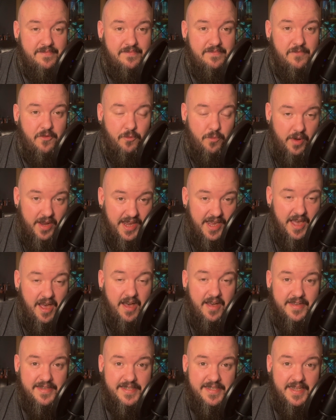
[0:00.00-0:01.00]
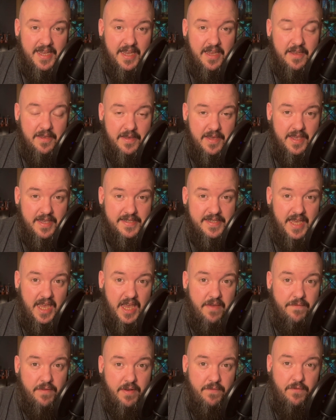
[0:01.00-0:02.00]
recasting, because
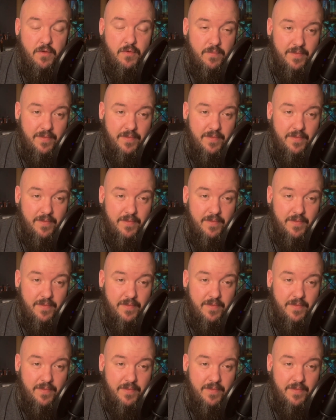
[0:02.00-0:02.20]
even if you're